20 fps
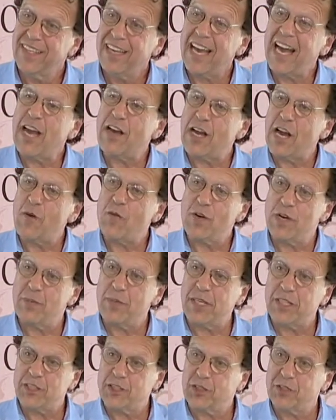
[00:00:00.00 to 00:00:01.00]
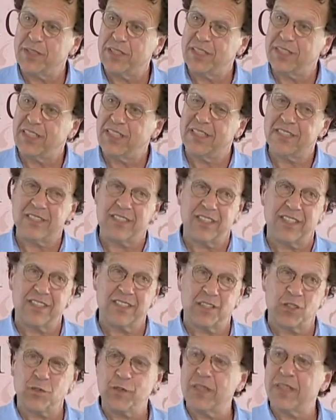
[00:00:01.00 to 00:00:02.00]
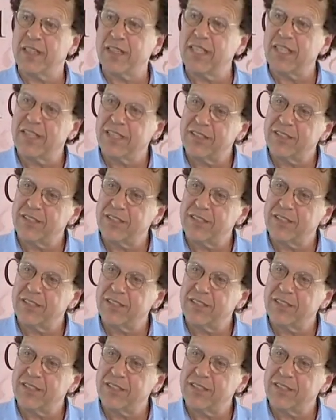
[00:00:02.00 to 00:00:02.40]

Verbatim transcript: I, I want to make sure it's, it's, it's the real thing.